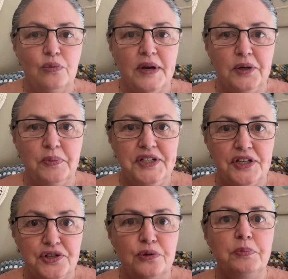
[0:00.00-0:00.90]
one which I
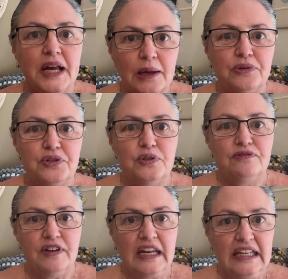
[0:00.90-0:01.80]
should be able to do
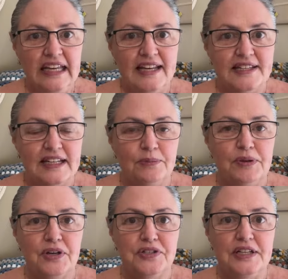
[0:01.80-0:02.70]
fairly easily
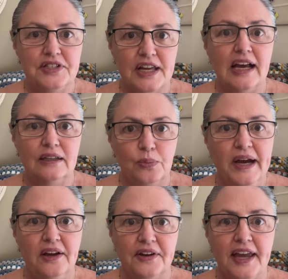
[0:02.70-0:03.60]
because it's a
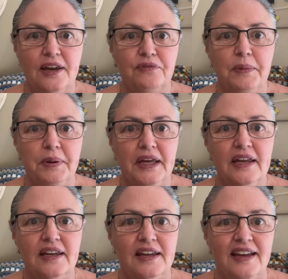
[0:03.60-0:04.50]
colourway I can repeat.